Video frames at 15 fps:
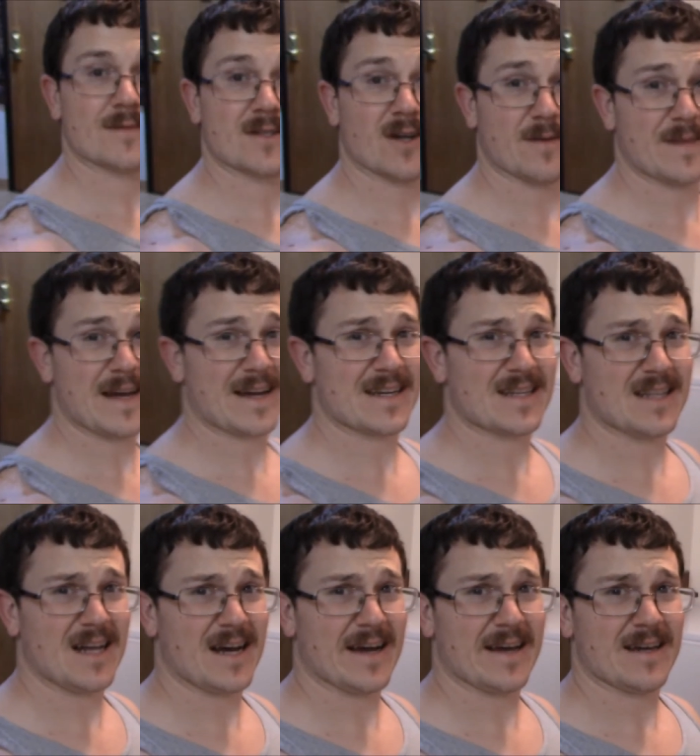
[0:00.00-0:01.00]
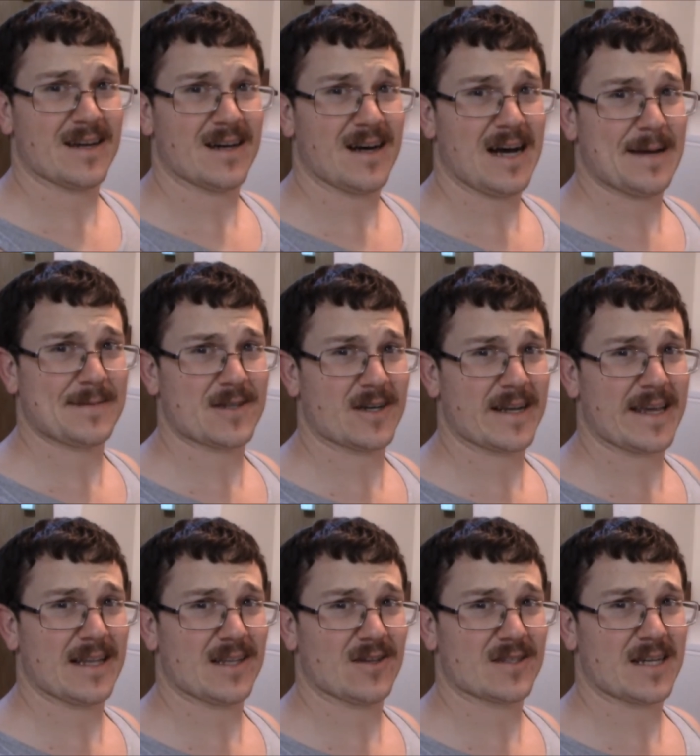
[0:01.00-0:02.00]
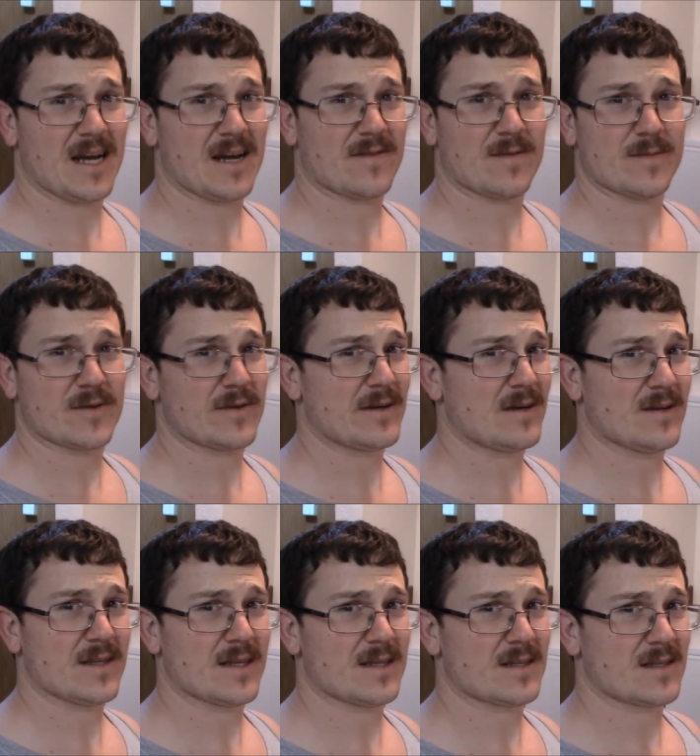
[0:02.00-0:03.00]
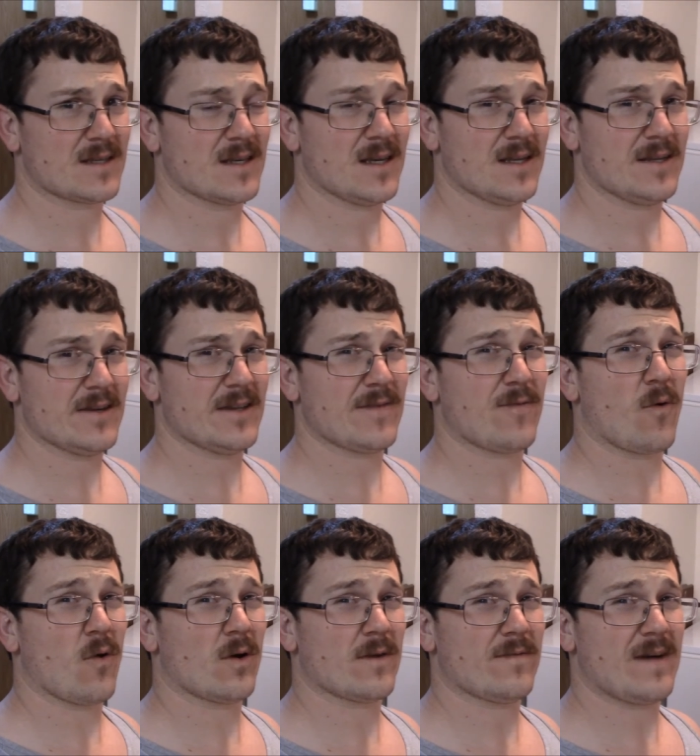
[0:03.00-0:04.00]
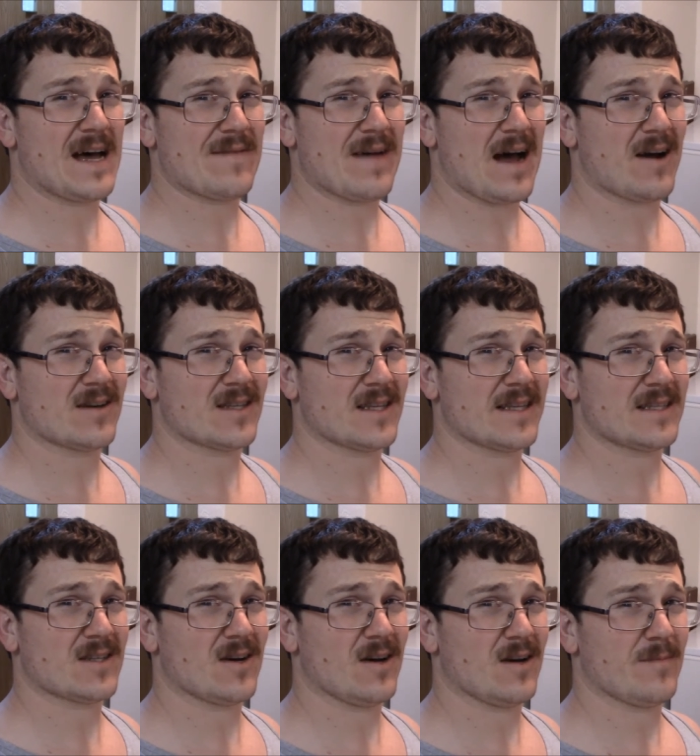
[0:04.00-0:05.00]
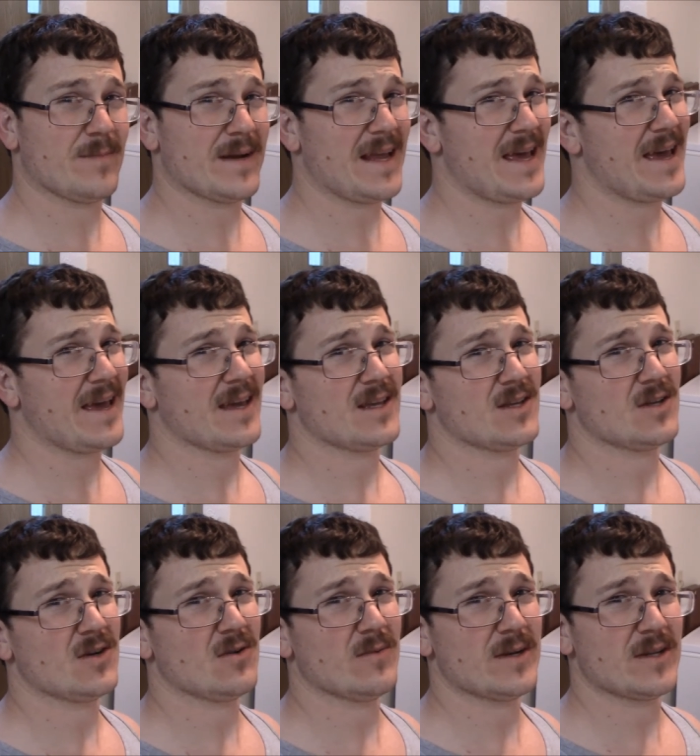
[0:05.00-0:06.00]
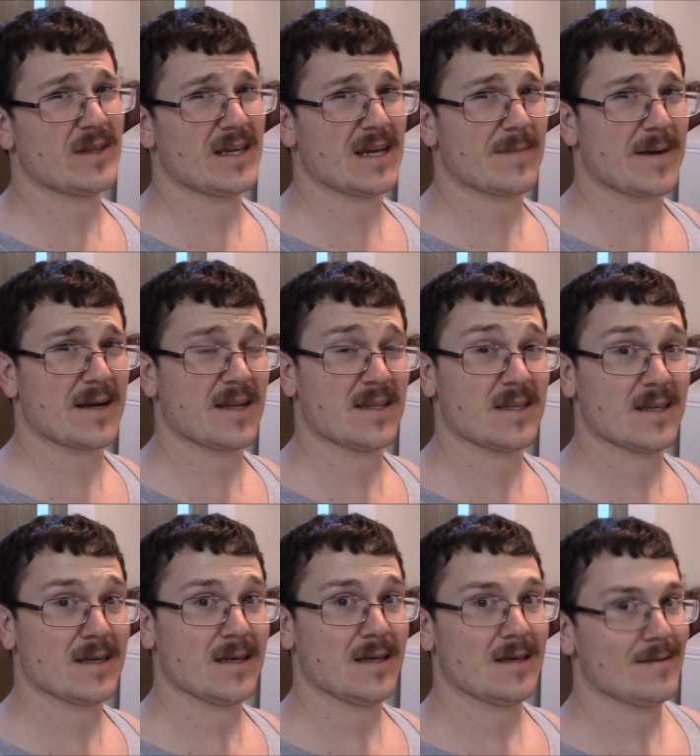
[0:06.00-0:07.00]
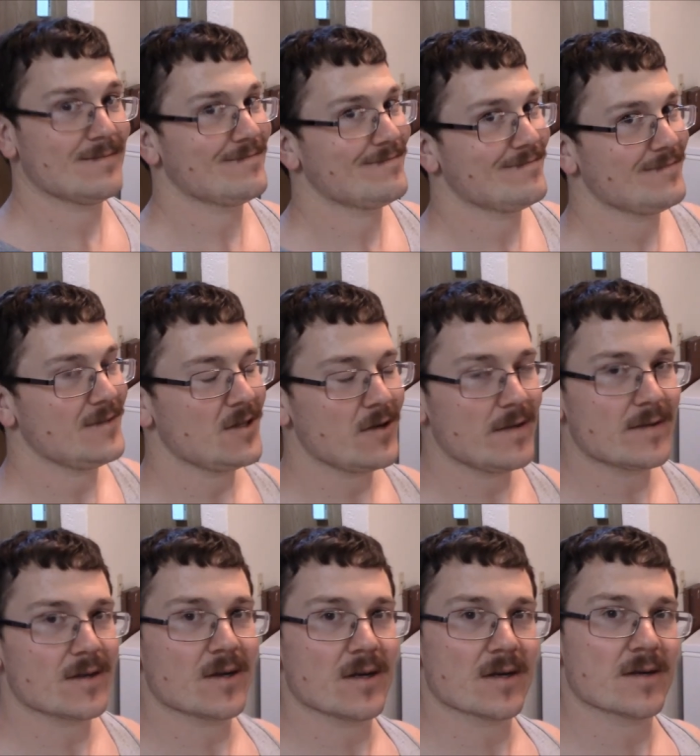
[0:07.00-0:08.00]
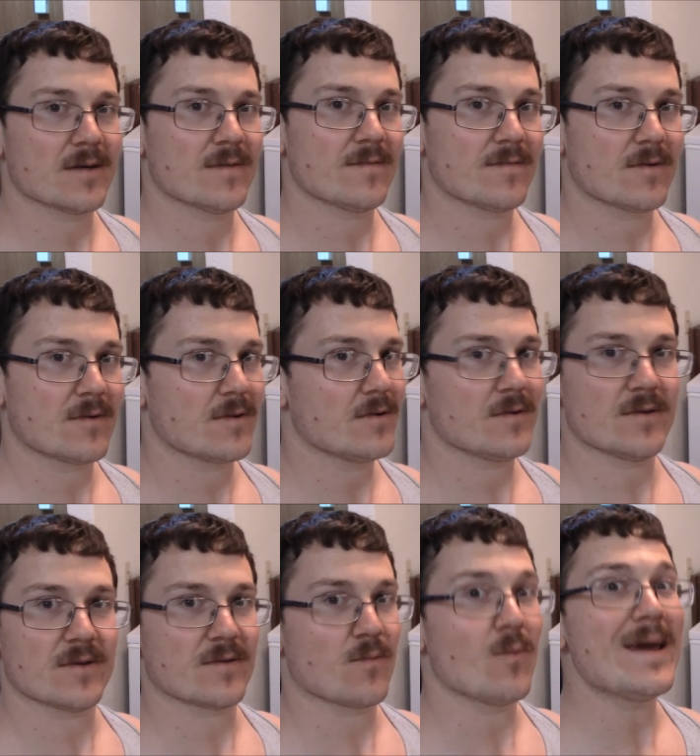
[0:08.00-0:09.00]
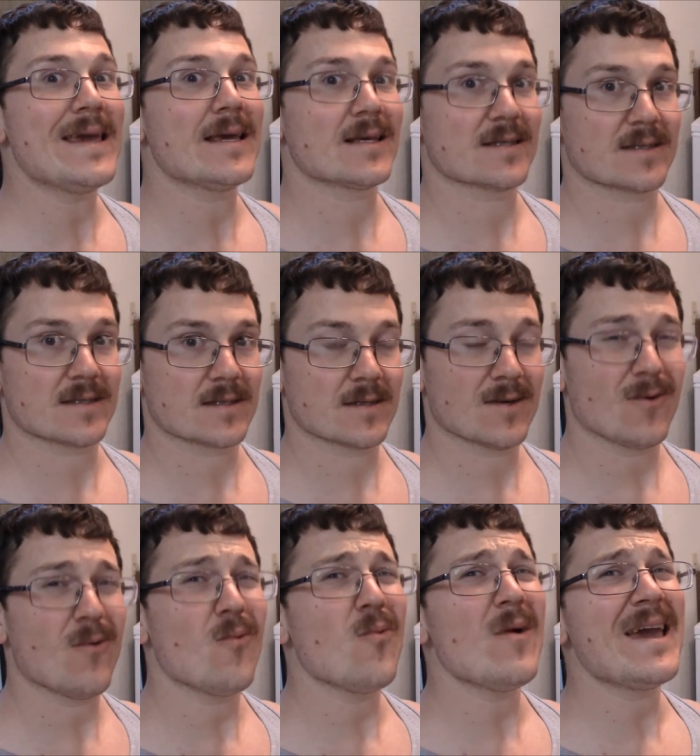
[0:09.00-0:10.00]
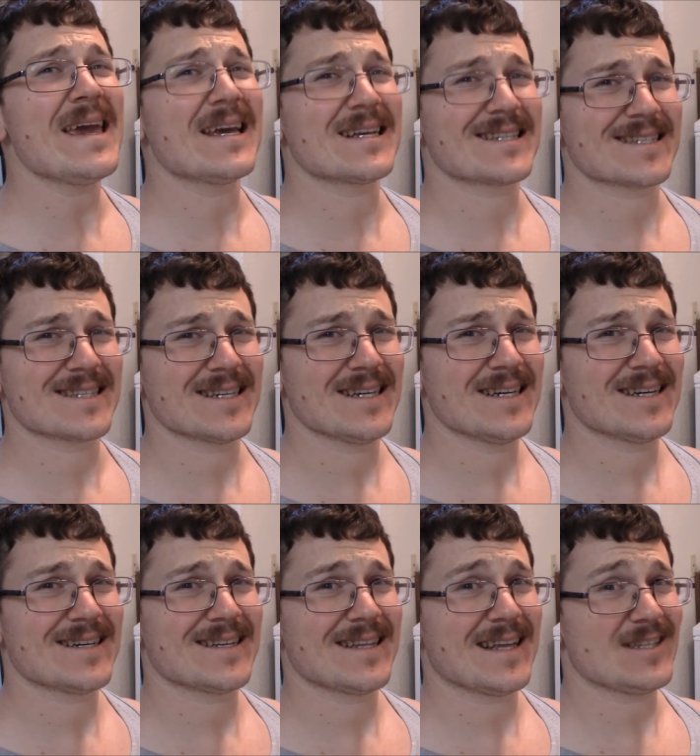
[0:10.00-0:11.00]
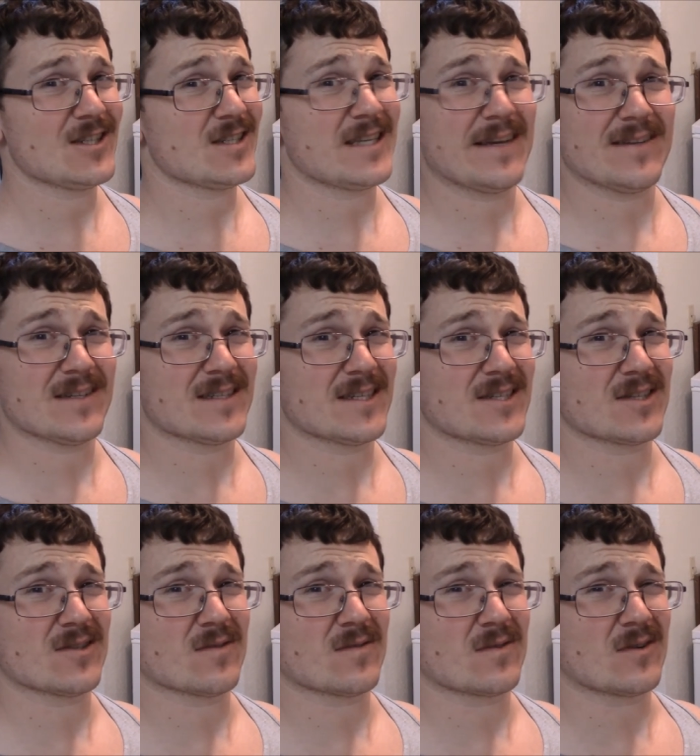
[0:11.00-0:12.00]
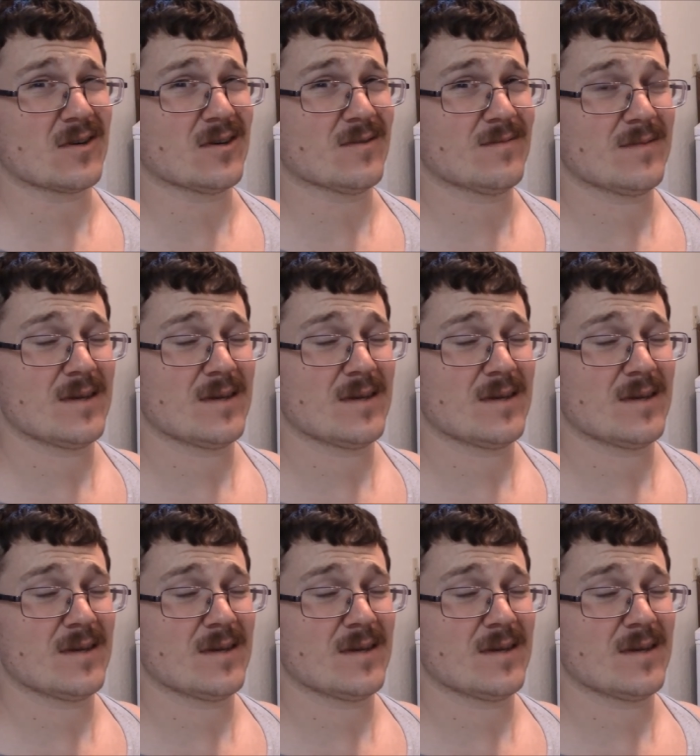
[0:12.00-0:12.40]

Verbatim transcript: So I'm not gonna lie, I'm starting to get a little tired from doing all this. Nearly four to five hours of this all, but hey, you know when you think about it, you're not the cook for weeks, weeks. And that just saves on dishes overall.